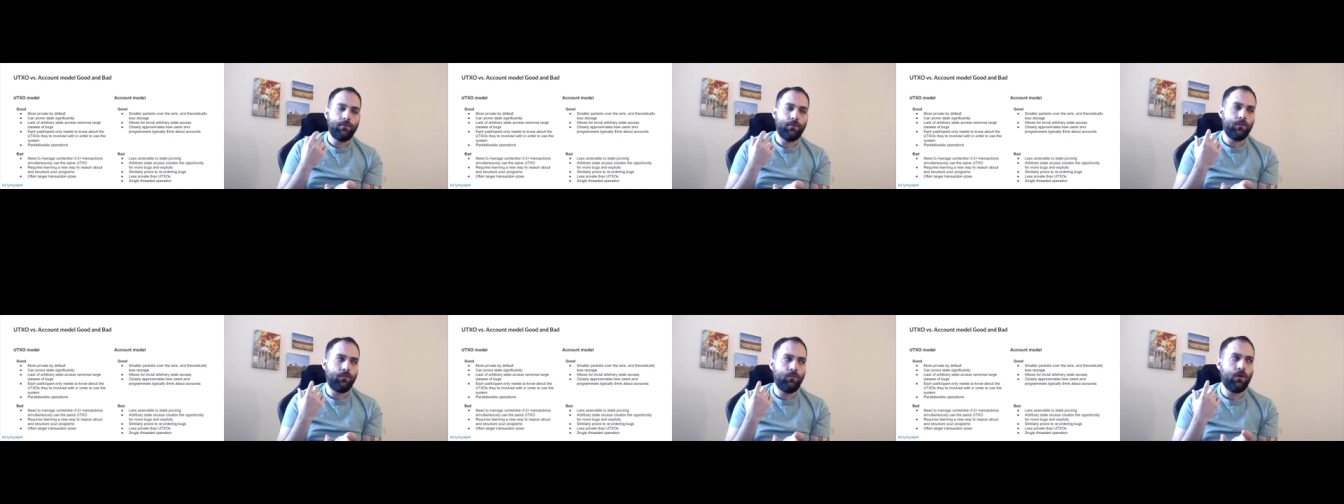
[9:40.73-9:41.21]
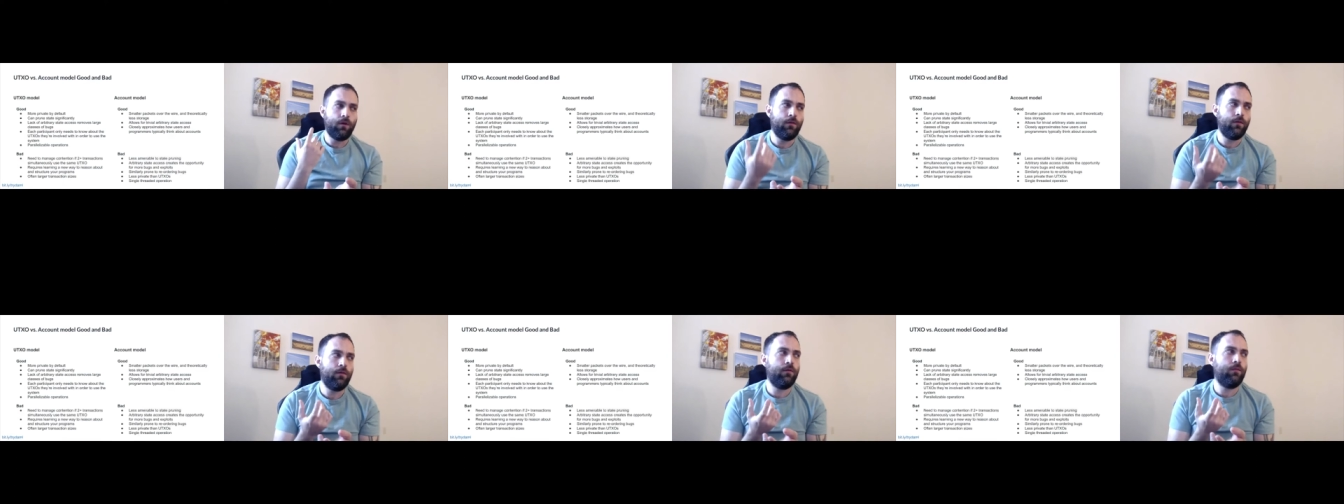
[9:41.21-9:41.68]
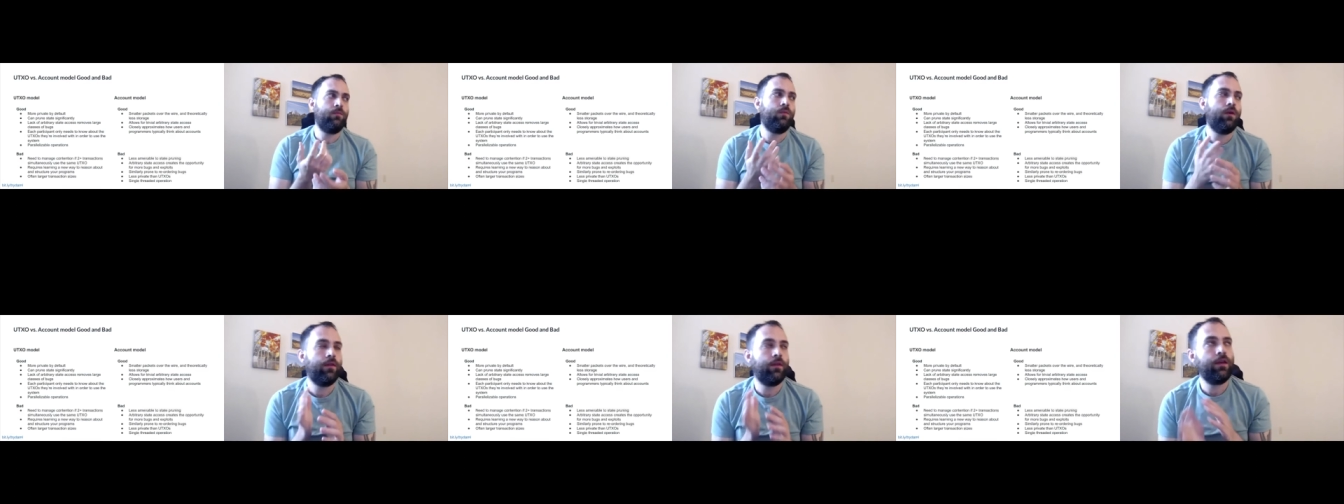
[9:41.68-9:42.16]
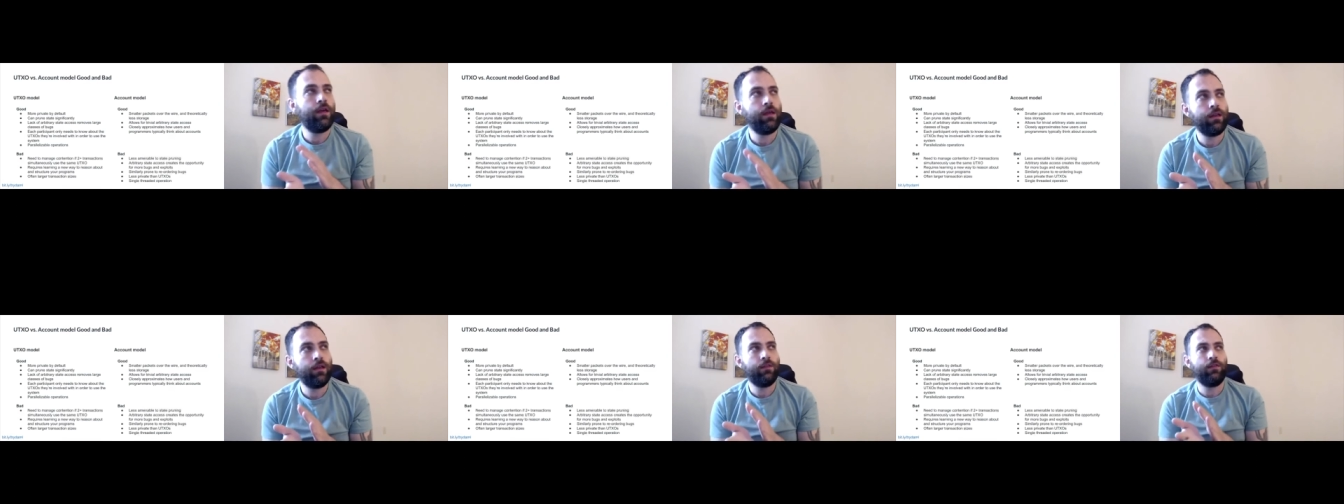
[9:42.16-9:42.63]
But one of the one of the
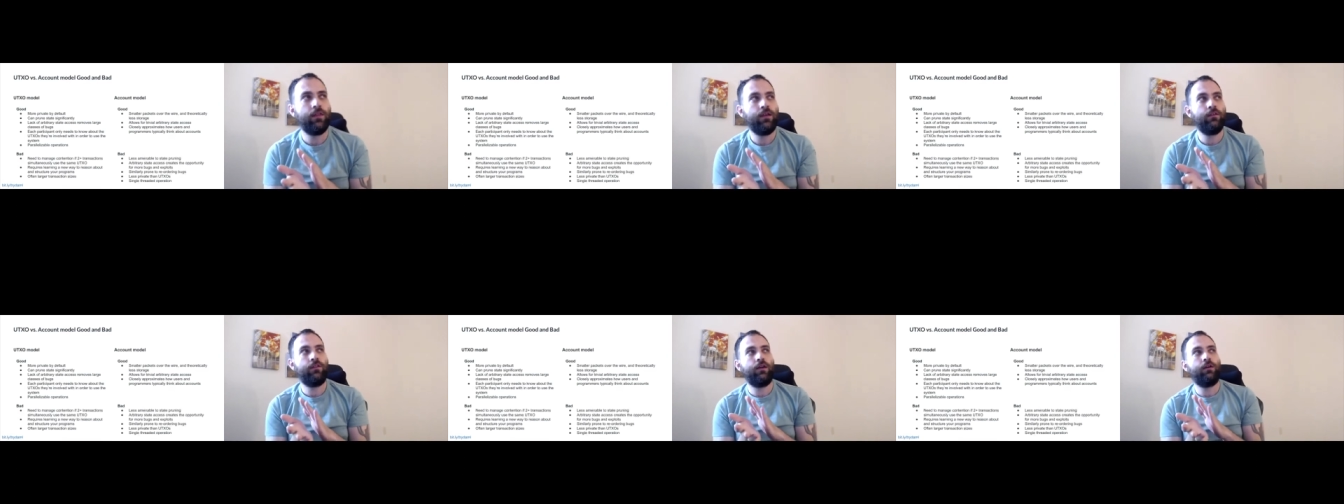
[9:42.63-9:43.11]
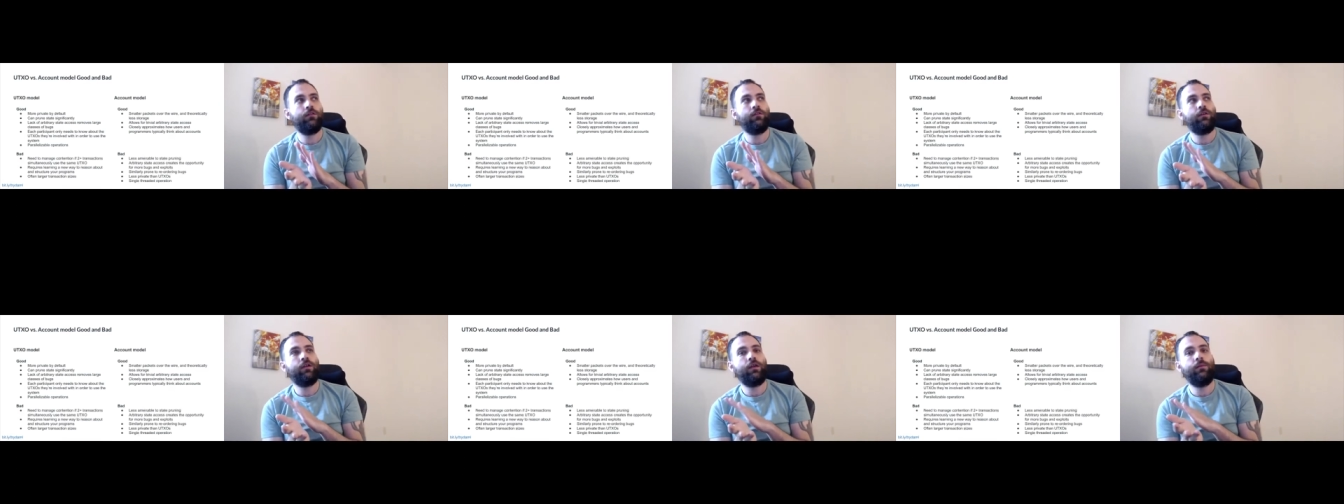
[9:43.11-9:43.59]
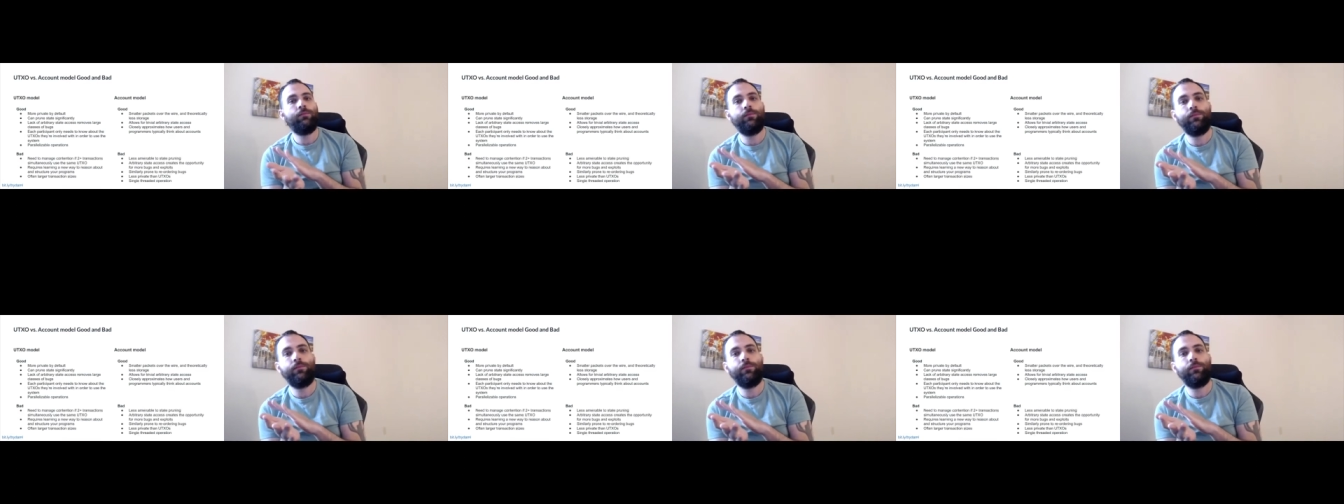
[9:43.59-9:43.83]
key things there to keep